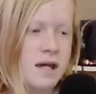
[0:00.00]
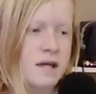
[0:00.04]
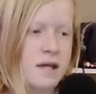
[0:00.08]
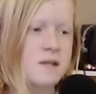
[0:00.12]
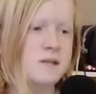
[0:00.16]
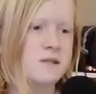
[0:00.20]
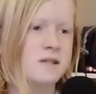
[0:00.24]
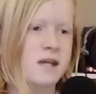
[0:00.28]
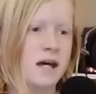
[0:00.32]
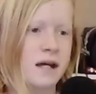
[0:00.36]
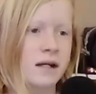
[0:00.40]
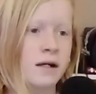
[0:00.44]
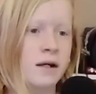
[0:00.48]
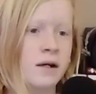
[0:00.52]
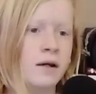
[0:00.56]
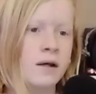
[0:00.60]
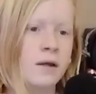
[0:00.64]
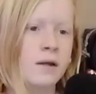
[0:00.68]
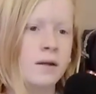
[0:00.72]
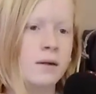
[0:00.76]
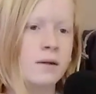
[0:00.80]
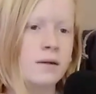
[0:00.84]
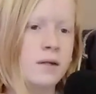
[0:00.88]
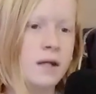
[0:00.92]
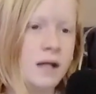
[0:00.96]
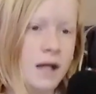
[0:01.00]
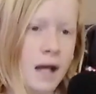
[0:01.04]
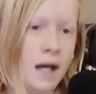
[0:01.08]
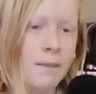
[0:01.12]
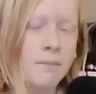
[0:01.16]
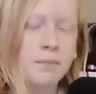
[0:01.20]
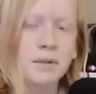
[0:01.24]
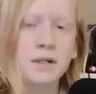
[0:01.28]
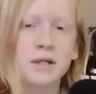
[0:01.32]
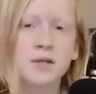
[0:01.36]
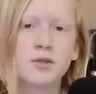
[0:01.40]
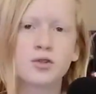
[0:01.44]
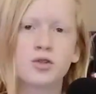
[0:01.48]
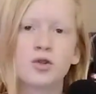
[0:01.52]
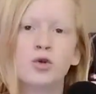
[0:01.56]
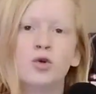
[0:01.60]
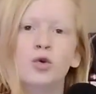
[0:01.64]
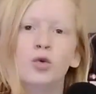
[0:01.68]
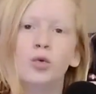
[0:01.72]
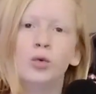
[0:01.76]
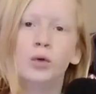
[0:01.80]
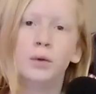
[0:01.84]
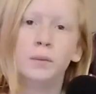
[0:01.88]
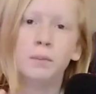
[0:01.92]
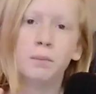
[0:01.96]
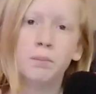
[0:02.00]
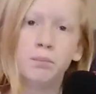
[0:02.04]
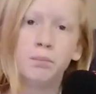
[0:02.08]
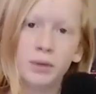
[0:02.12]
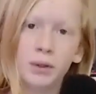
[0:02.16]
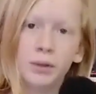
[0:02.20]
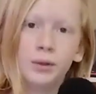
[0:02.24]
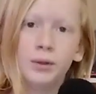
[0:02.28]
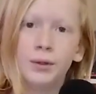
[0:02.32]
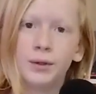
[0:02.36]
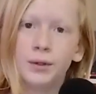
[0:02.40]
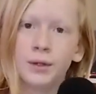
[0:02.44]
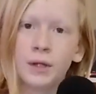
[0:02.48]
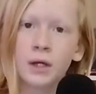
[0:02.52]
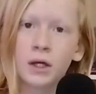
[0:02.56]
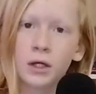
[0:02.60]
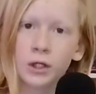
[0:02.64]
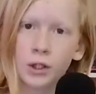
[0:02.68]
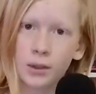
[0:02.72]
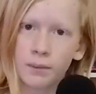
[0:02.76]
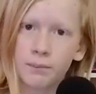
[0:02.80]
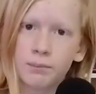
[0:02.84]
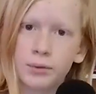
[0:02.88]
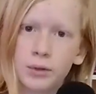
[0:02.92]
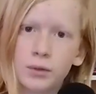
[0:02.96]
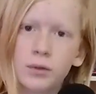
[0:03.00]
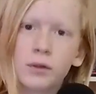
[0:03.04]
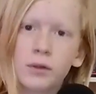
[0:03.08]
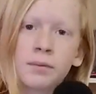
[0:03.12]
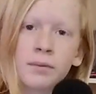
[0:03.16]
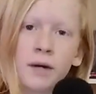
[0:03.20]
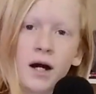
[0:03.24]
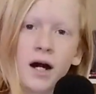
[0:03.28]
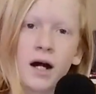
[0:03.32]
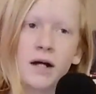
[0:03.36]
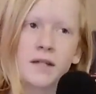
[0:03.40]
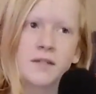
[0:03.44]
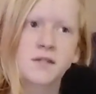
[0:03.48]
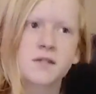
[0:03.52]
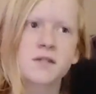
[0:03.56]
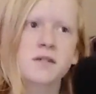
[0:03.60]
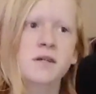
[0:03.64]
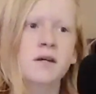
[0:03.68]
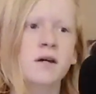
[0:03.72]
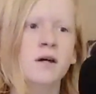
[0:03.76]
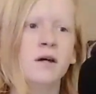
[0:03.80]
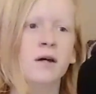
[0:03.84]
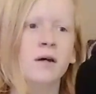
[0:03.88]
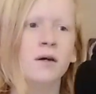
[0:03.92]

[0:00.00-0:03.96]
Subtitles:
is that the companies who would build computer parts